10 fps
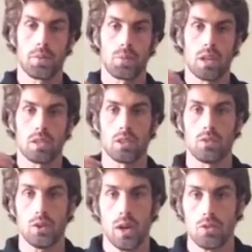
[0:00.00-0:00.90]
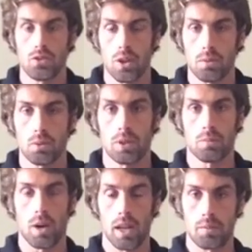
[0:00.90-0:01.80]
So if you have trouble with
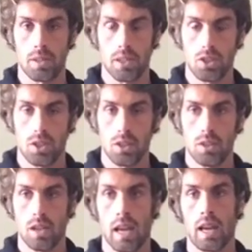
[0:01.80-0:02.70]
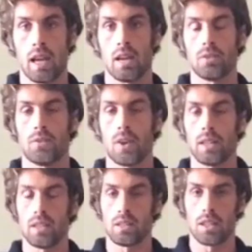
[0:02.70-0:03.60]
body position and
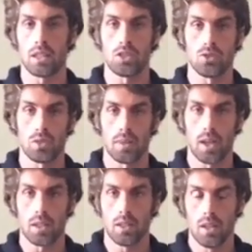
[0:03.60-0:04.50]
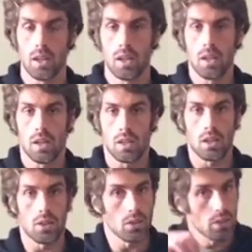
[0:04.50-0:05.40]
finding a nice streamline, you
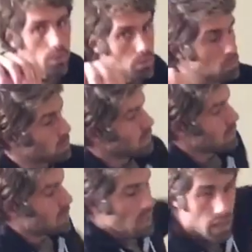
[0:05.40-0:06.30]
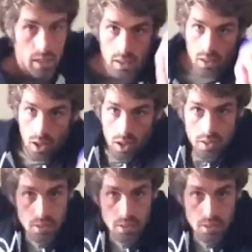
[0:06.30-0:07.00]
know, moving your head in constant